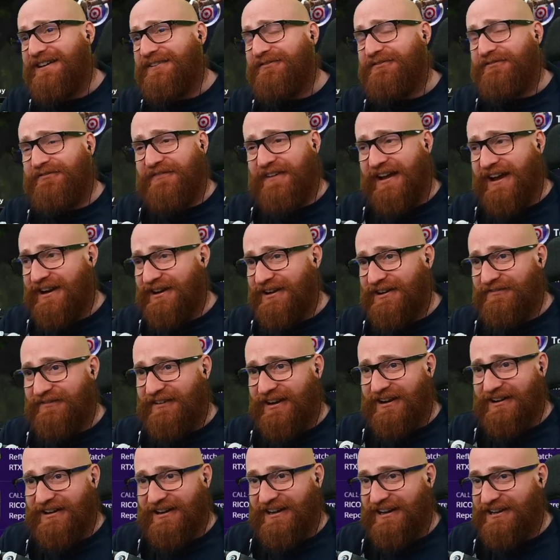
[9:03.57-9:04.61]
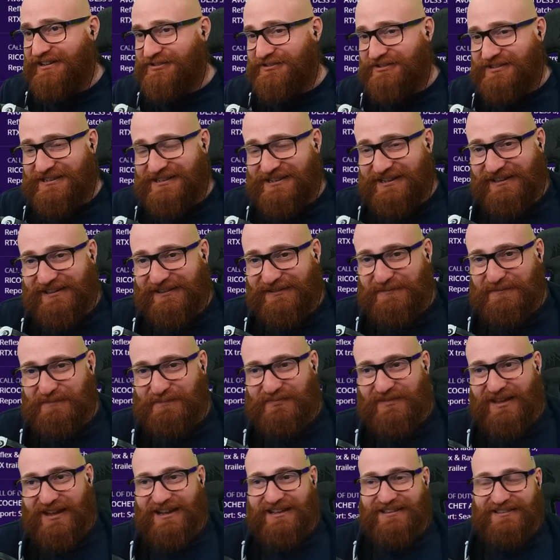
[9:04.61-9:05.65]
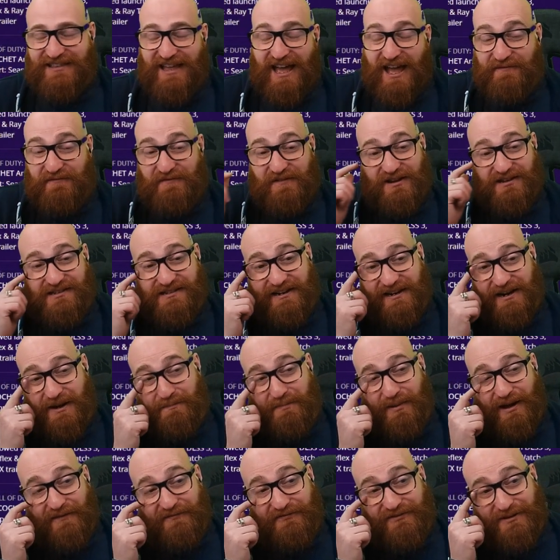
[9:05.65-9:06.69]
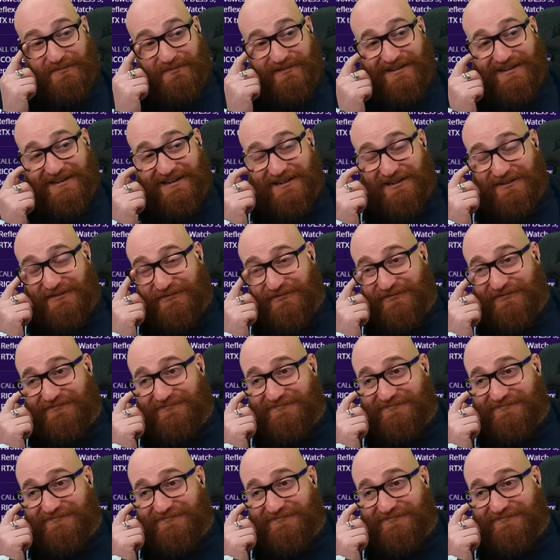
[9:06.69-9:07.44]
Very, very interesting. That feels like a buff to Medivh.